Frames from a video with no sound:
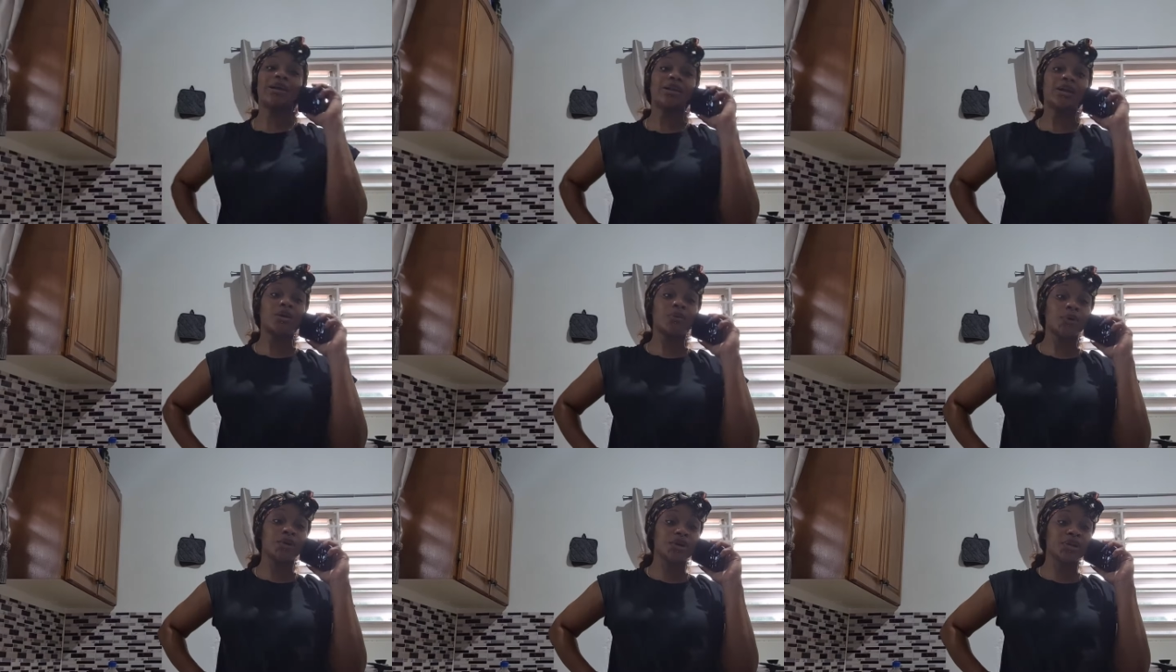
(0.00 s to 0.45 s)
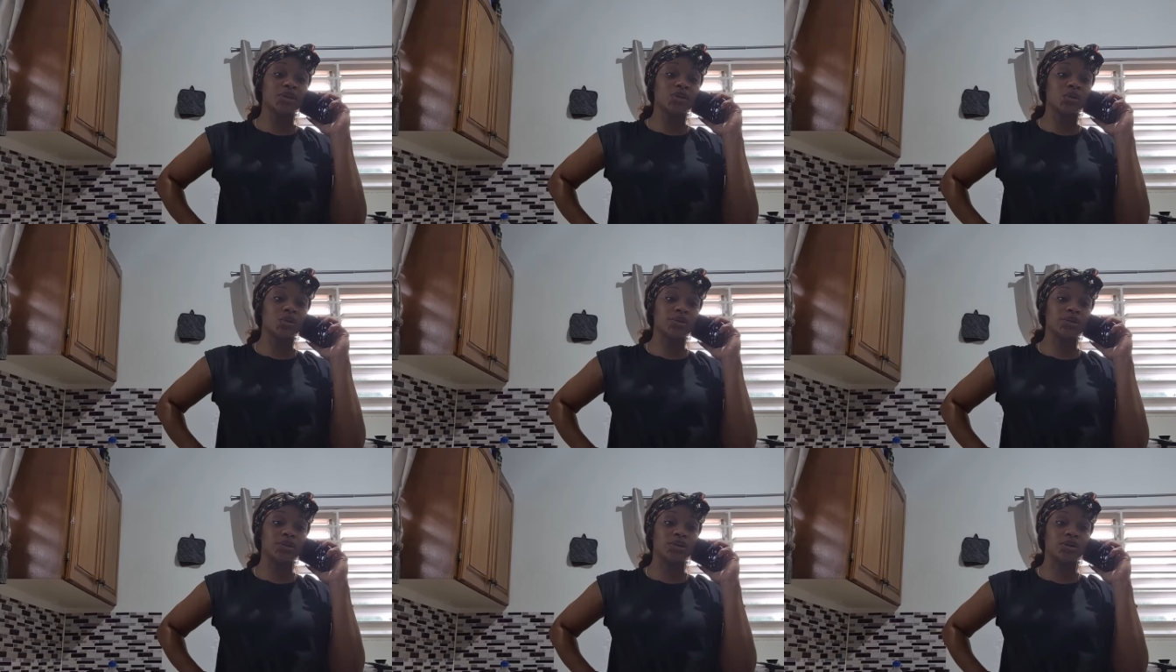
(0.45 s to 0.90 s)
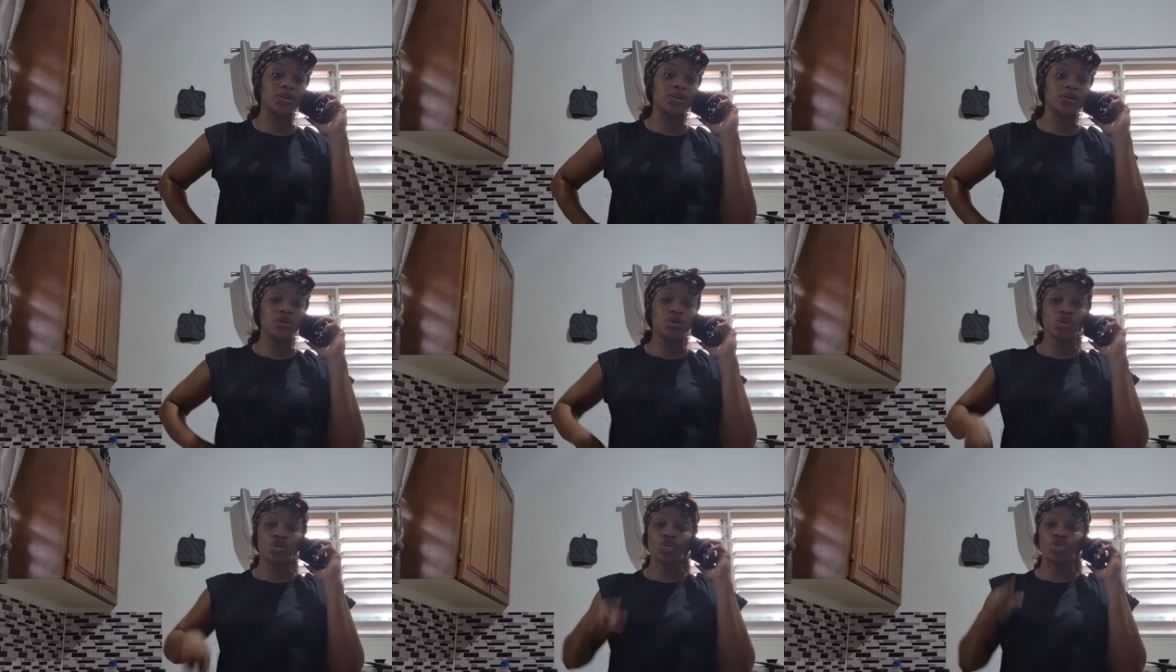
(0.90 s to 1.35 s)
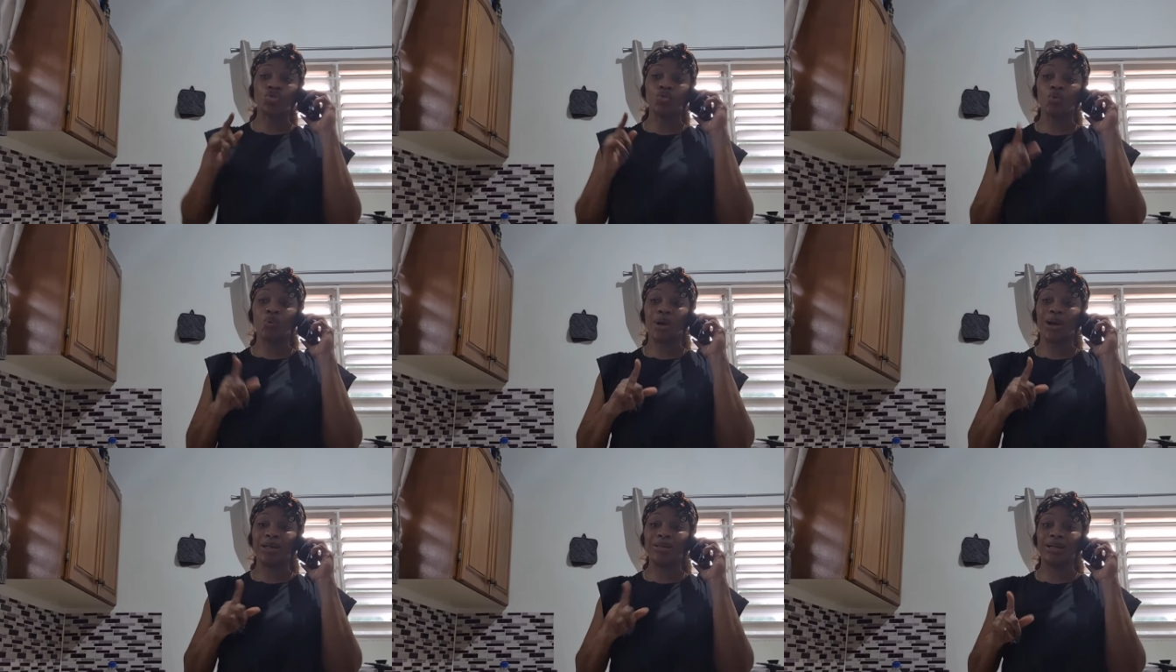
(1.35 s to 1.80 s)
and I work it out, you know.
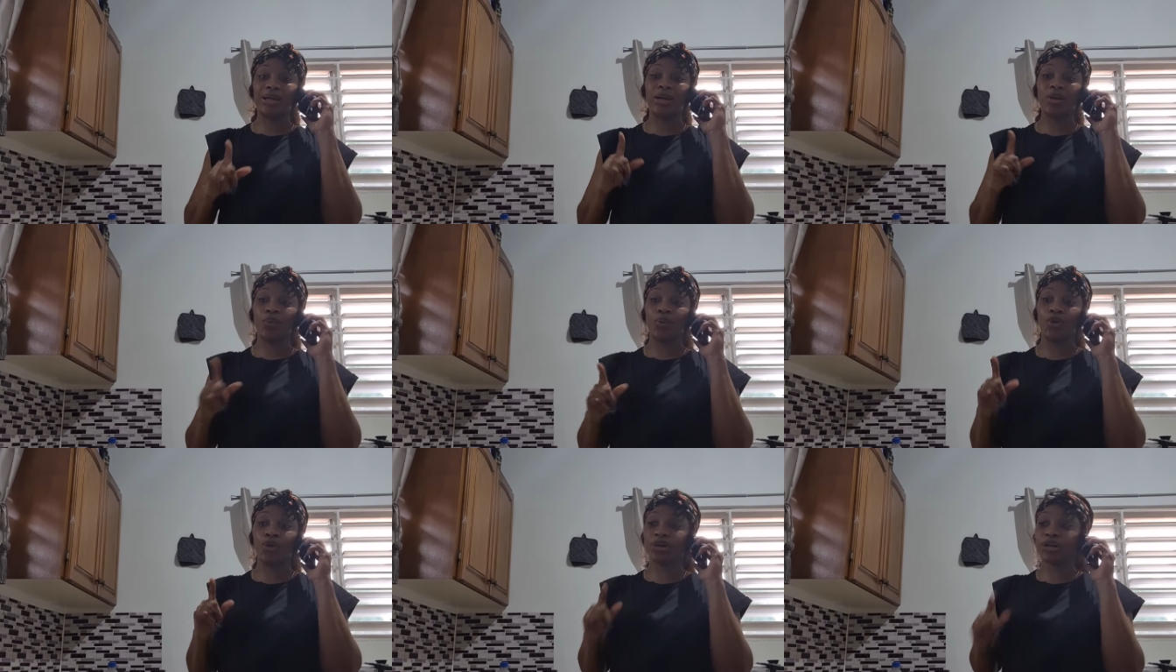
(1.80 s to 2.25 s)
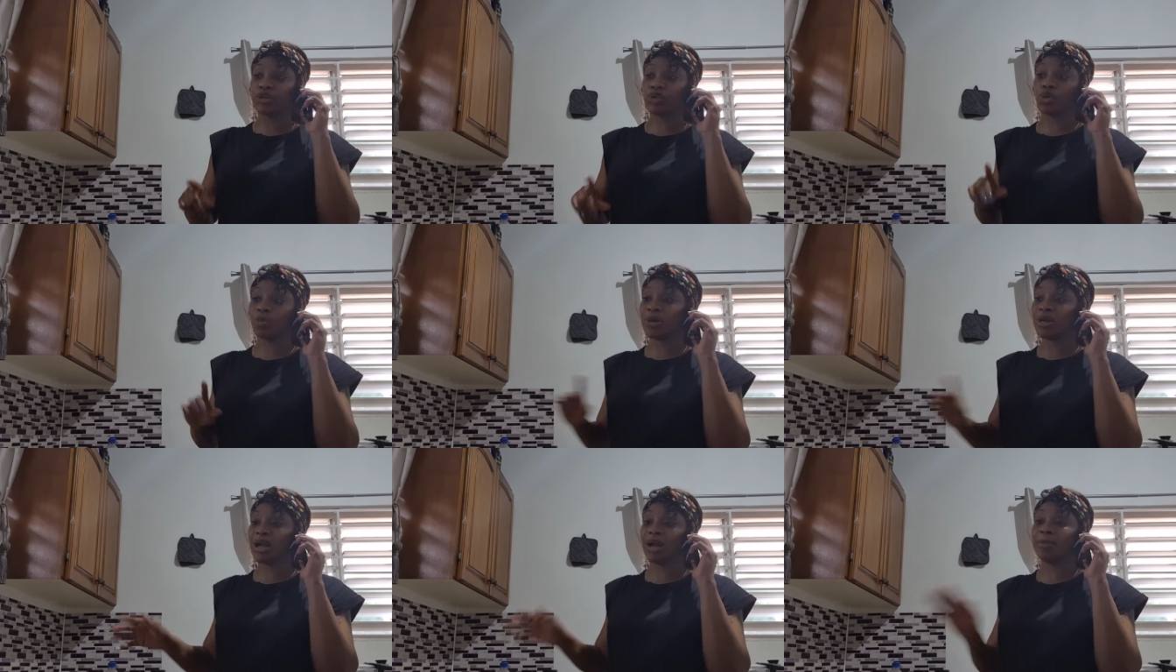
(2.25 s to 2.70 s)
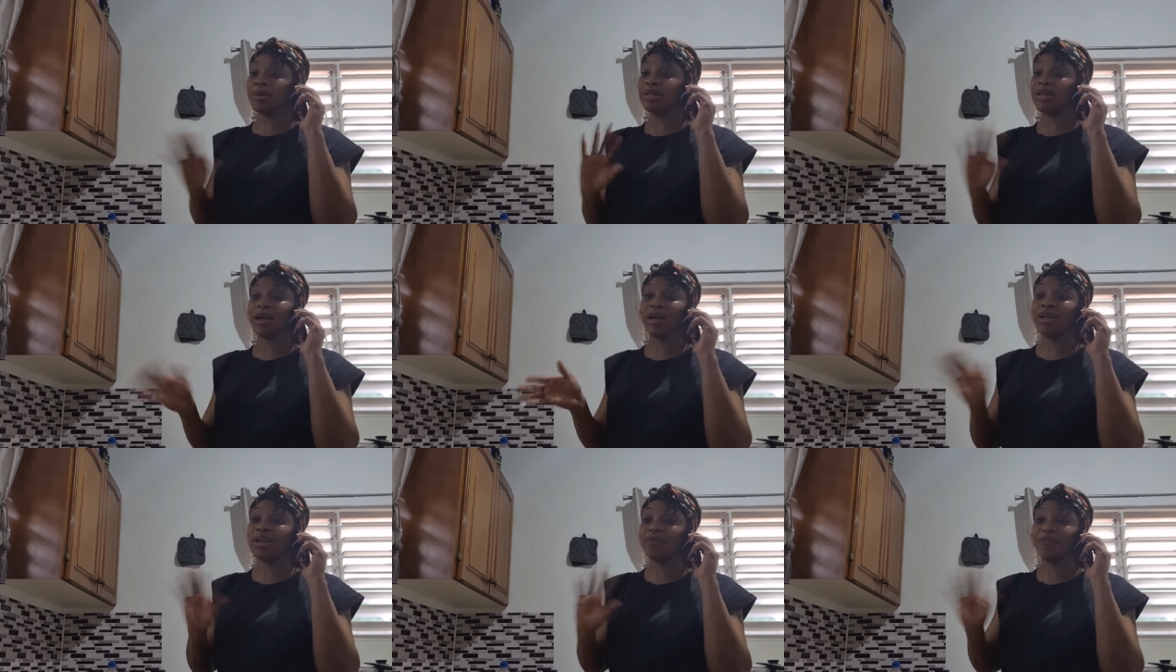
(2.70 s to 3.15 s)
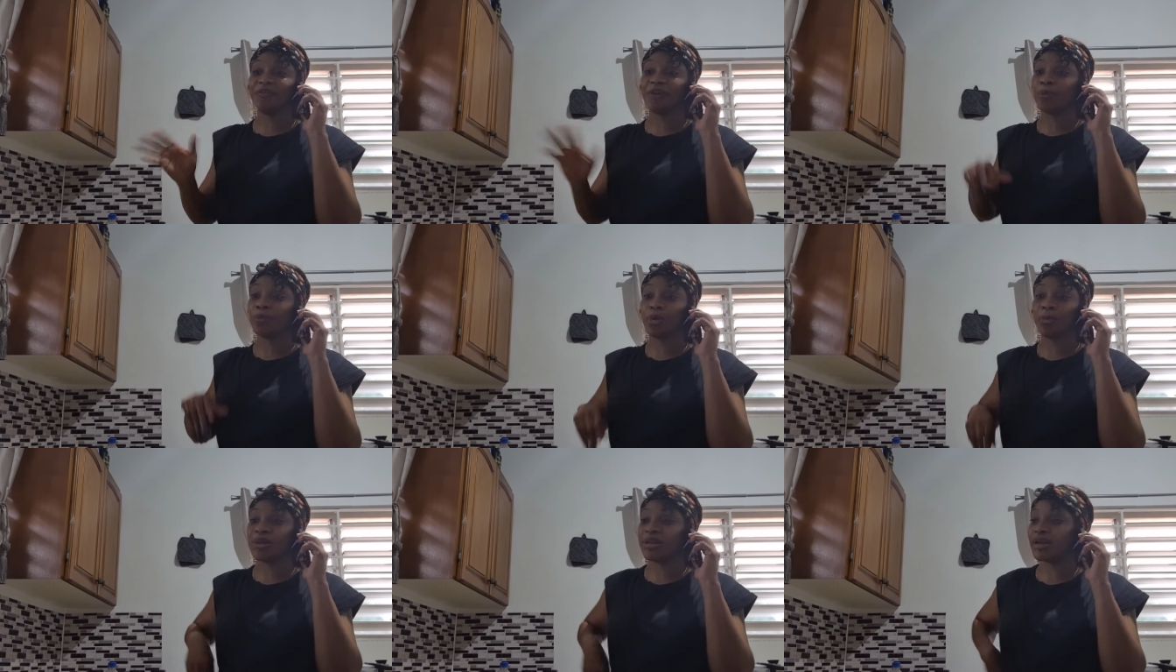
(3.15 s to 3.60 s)
You and I work it out because I'm not left
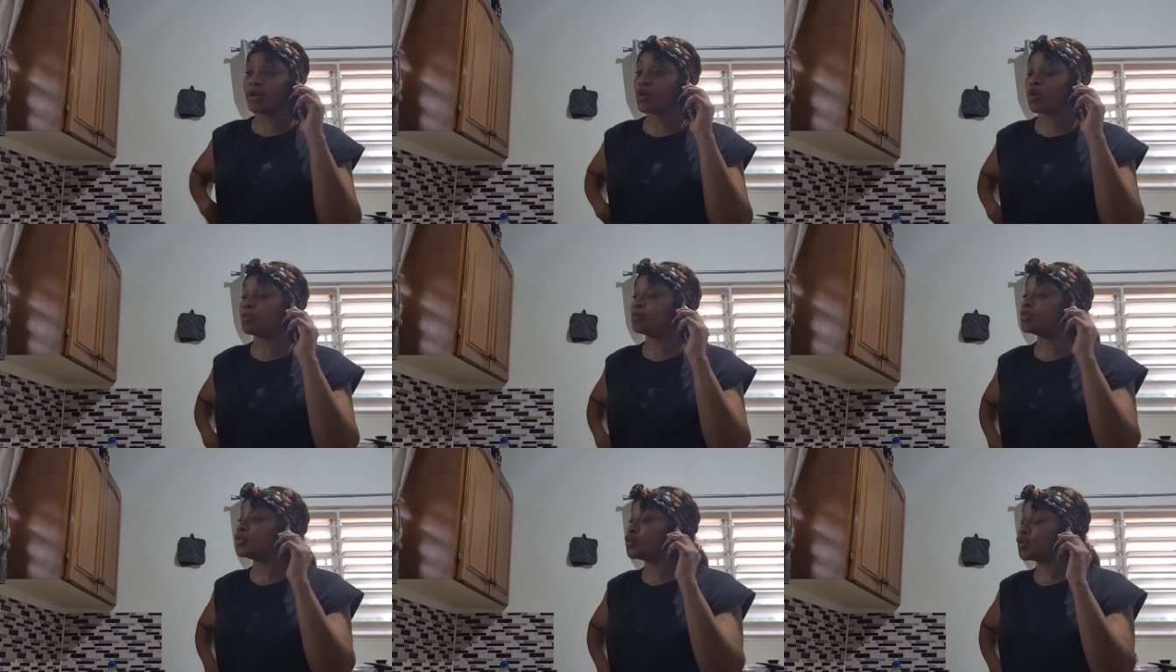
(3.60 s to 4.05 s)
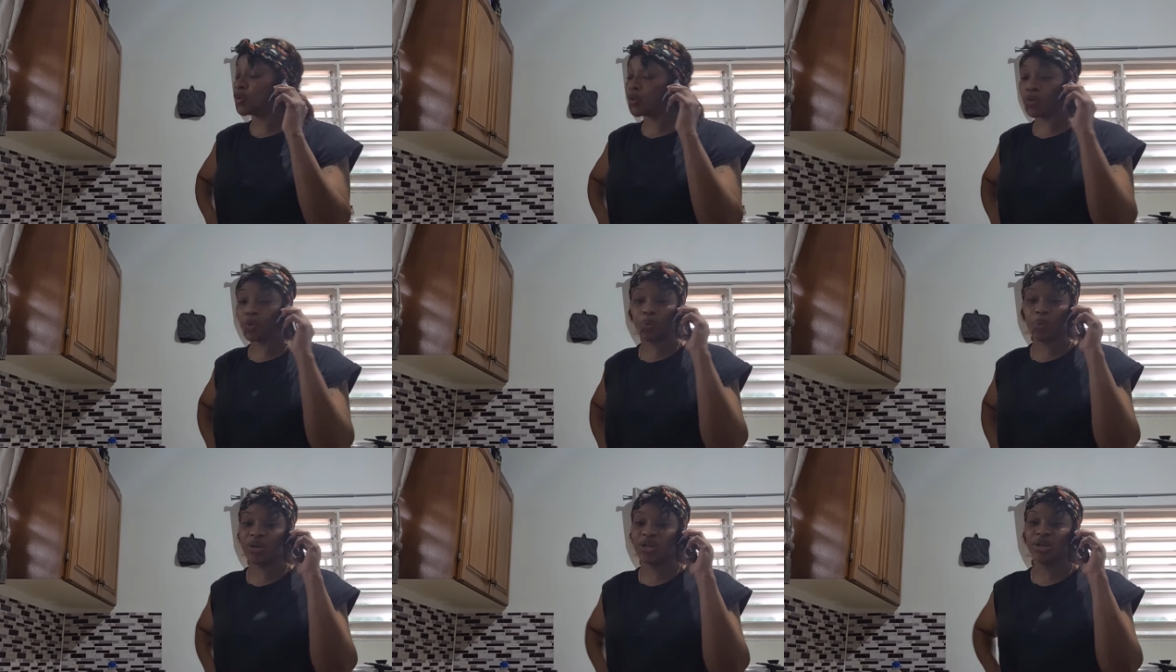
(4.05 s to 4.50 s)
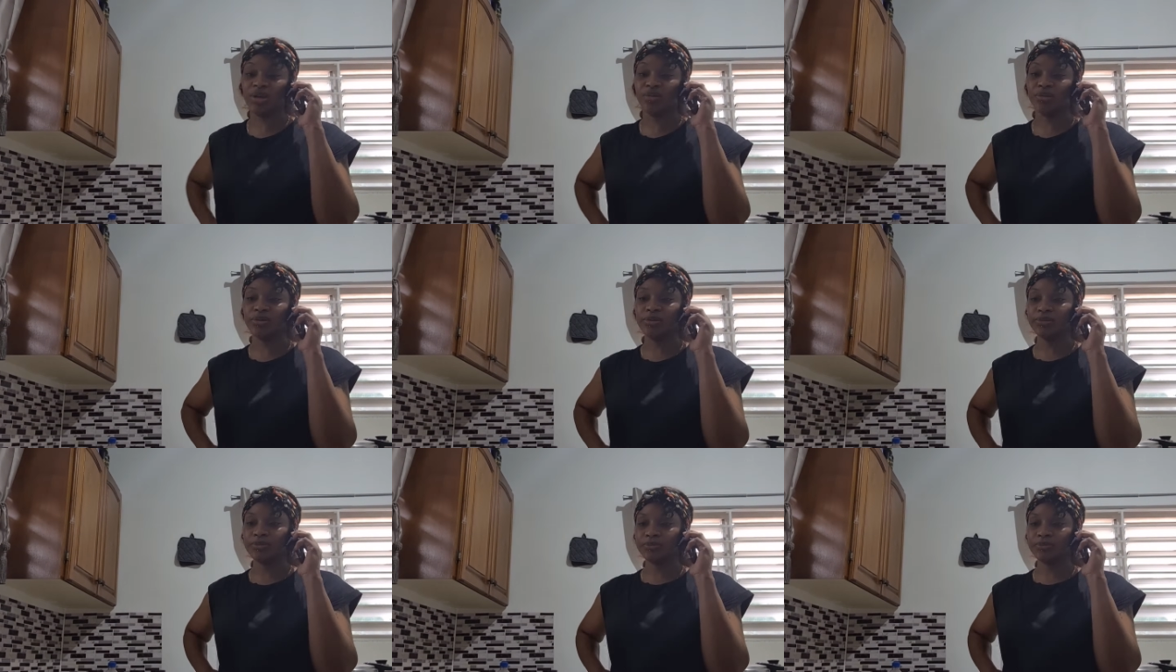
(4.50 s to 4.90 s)
from home and they come nowhere.